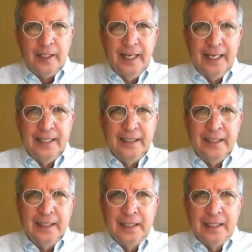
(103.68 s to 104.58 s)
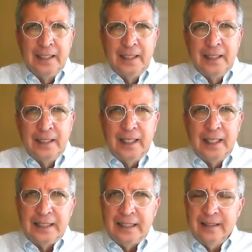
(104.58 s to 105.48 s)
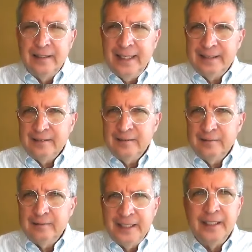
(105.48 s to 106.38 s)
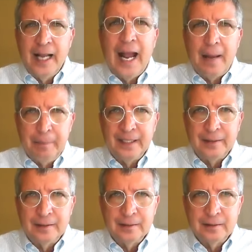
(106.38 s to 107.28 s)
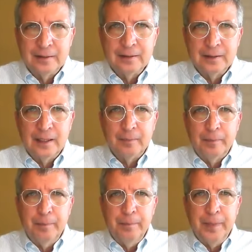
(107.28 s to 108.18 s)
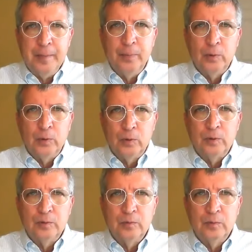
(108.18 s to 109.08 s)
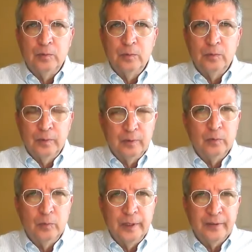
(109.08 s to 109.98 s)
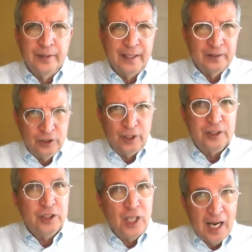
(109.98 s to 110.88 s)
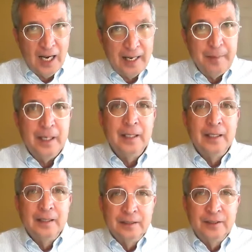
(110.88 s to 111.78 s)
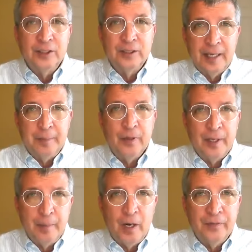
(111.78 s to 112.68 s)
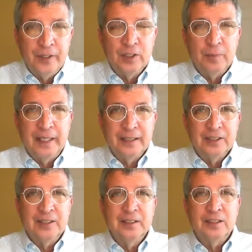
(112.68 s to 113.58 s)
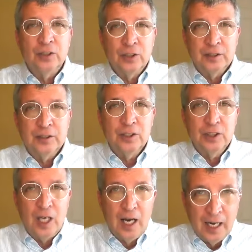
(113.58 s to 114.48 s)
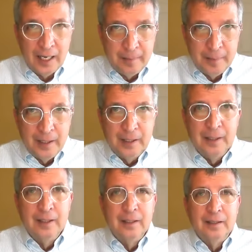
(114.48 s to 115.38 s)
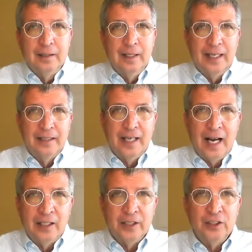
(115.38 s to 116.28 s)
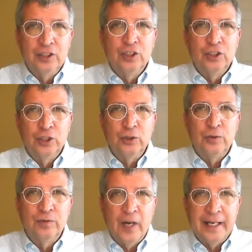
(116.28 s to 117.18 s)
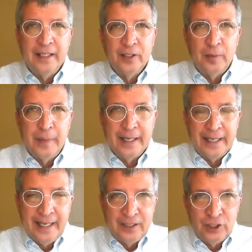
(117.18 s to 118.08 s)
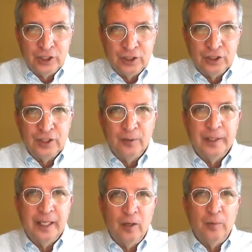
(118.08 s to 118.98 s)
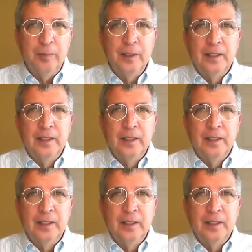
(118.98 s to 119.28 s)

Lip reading: And that didn't happen. People now it took time to taper them off these medicines. It took time and knowledge to find other medications that would help